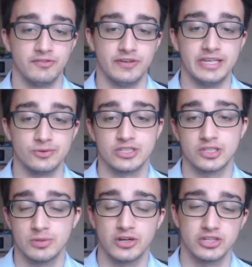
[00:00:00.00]
fees with
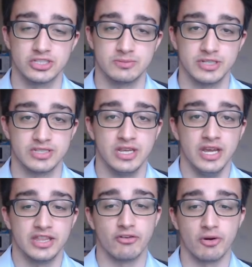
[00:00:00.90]
some of your customers
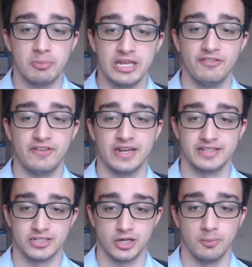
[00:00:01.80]
that are repeat
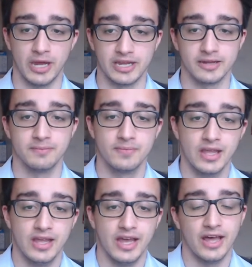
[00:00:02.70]
offenders at not paying.
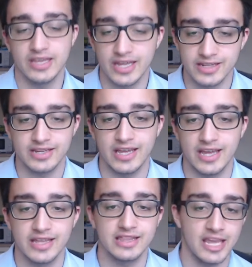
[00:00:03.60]
At the end of the
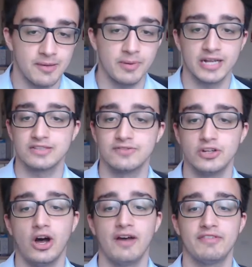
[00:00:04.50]
day, the impacts of
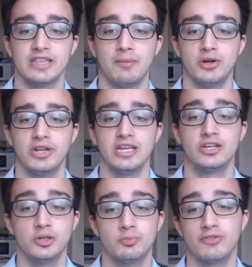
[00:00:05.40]
not having that money
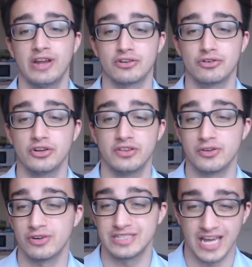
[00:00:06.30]
could prevent growth of
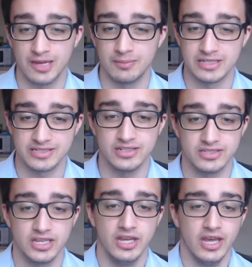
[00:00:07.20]
your entire
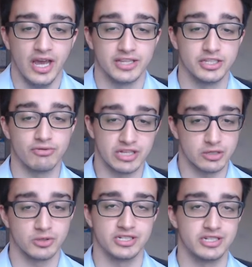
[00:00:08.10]
business, and so you really
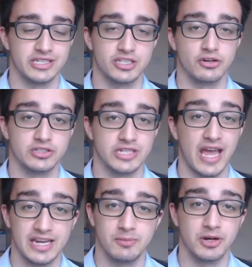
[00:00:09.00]
want to discourage
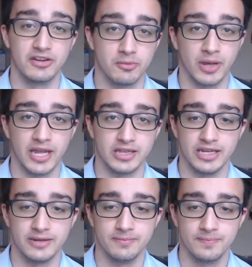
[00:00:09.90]
anybody from paying
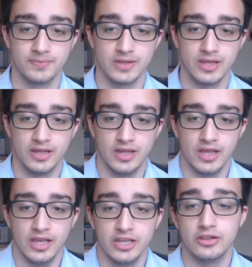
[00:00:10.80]
late.
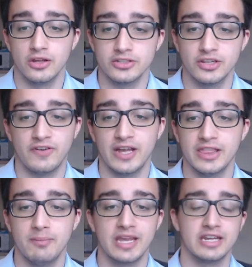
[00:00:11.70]
You'll also find
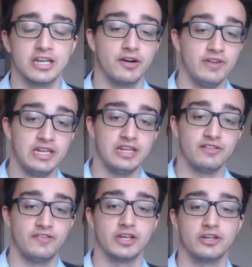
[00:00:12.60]
that making it
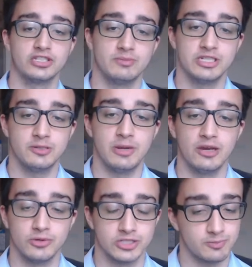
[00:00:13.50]
convenient for the customer to pay
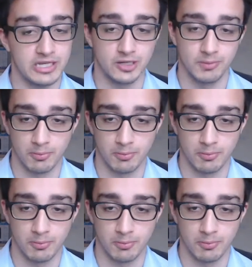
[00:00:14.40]
will speed up the